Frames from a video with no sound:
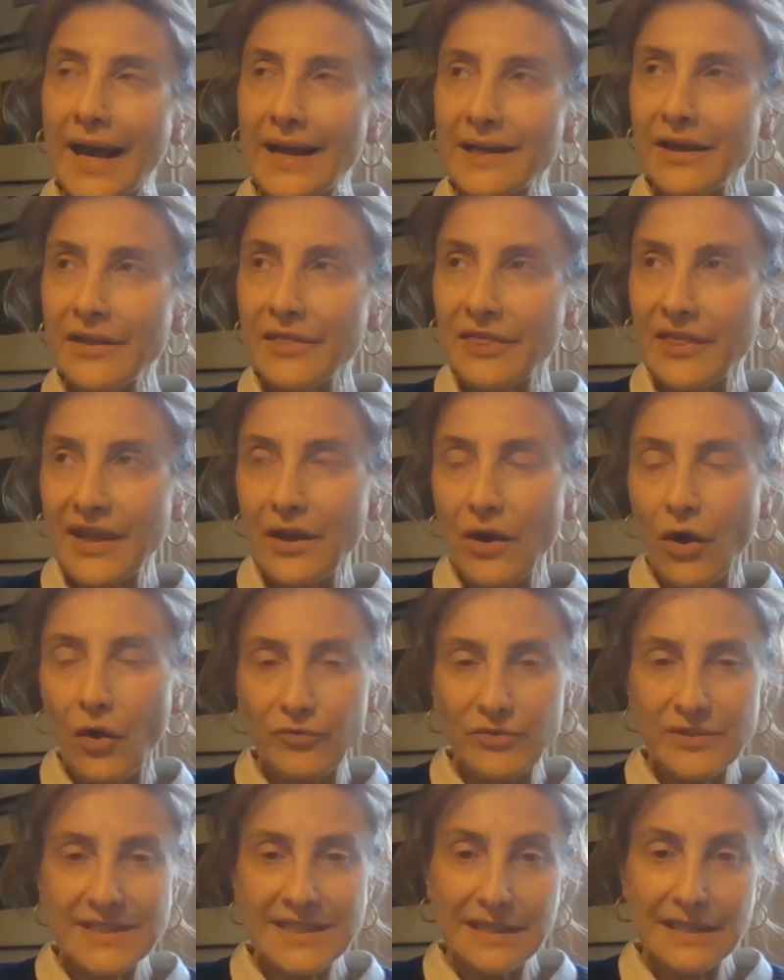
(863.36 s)
And I think
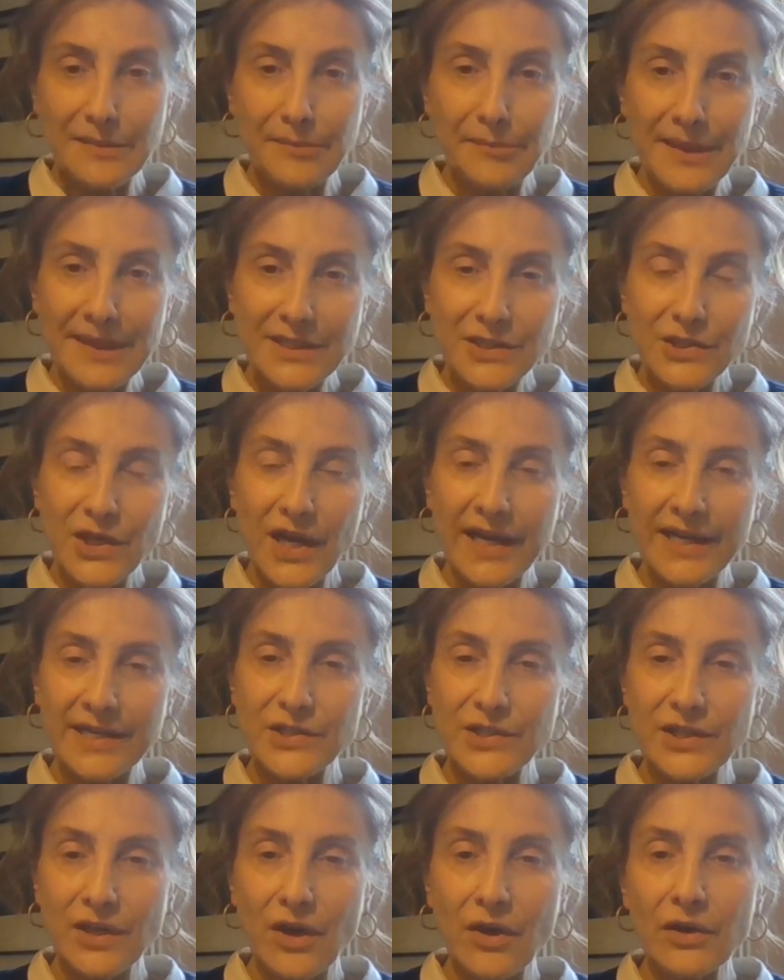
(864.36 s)
obviously the big
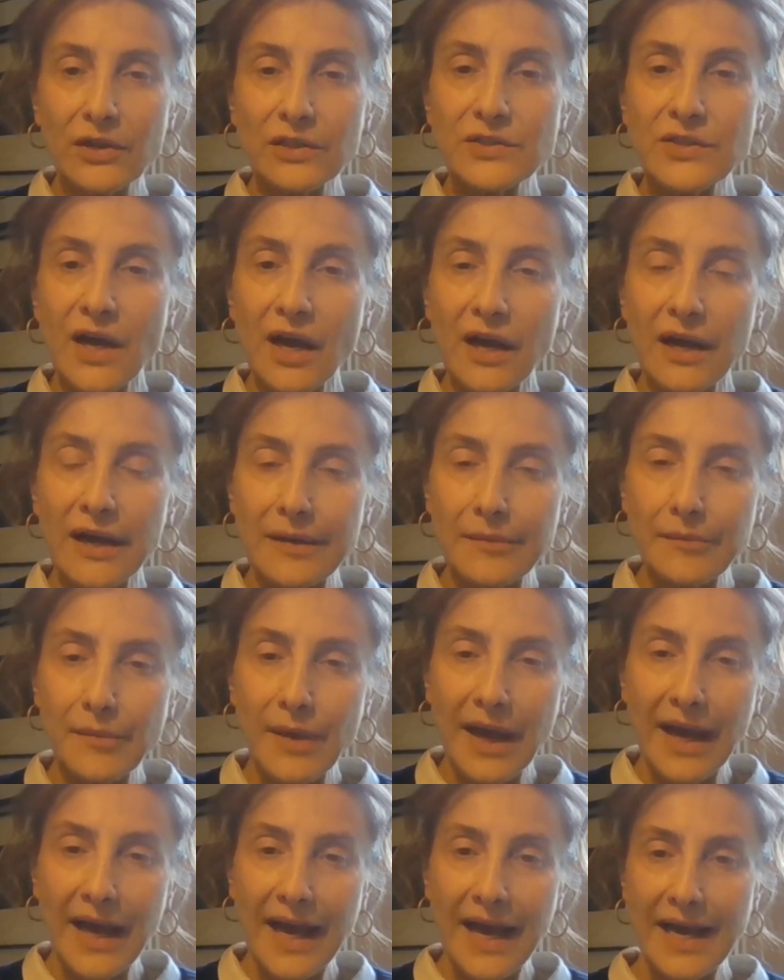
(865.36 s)
change in our
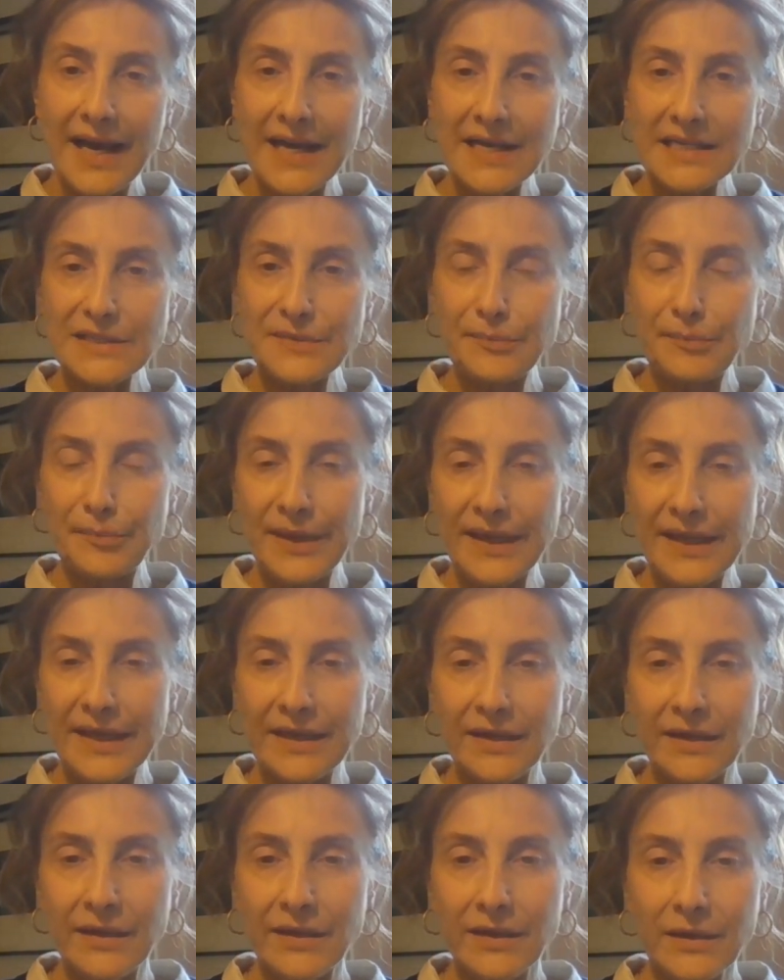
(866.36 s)
time has
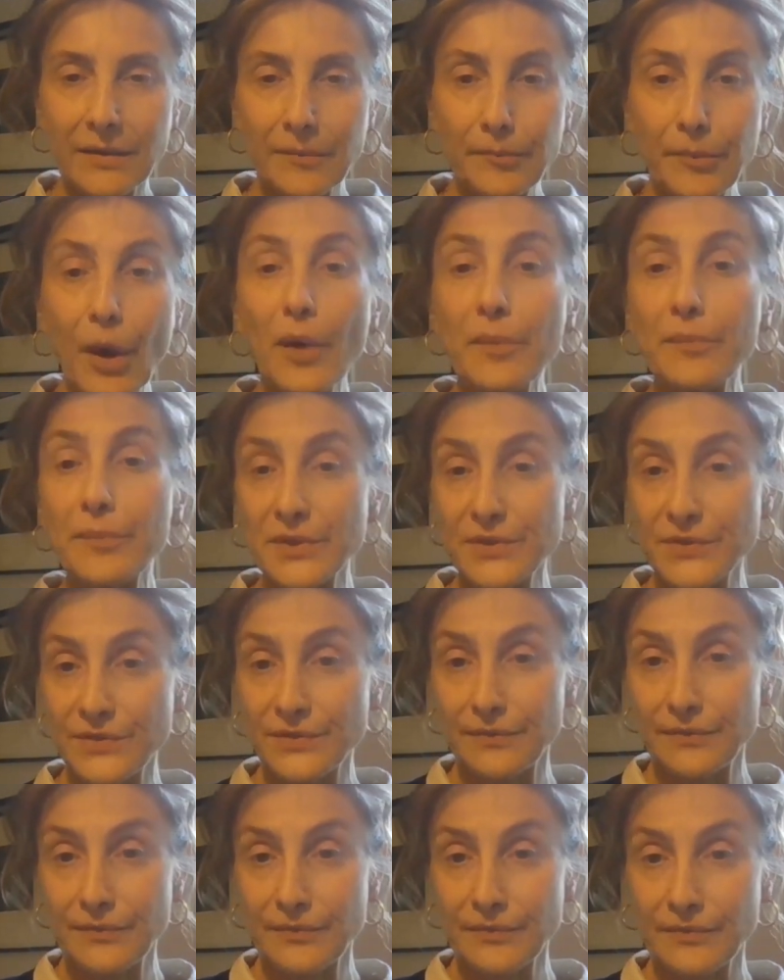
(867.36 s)
been
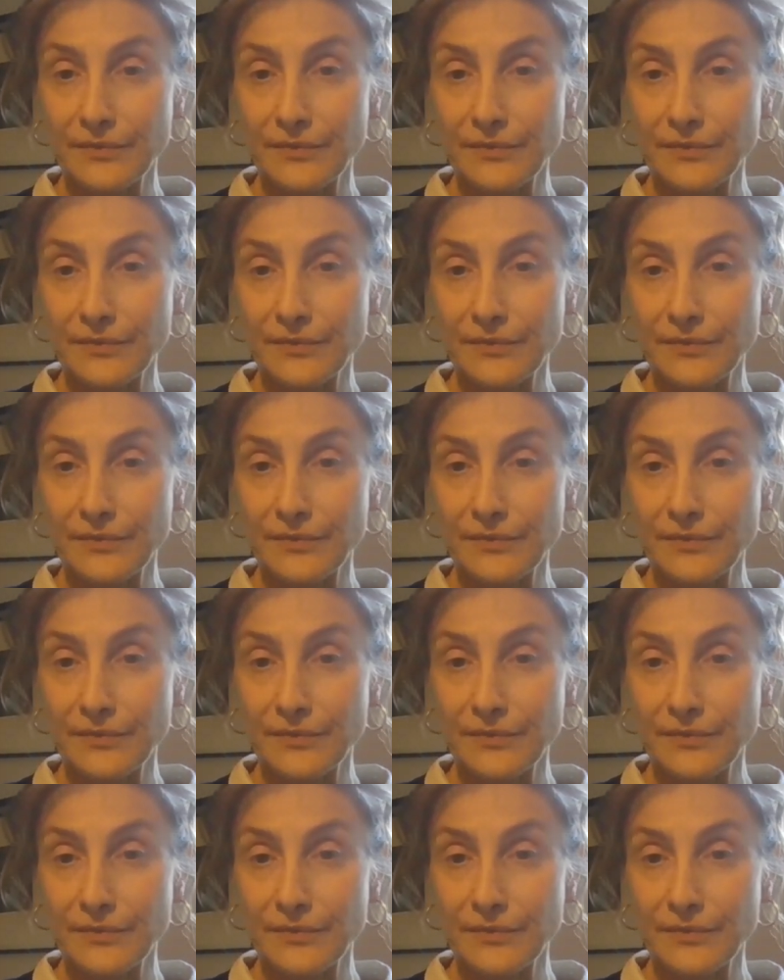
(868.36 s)
purpose.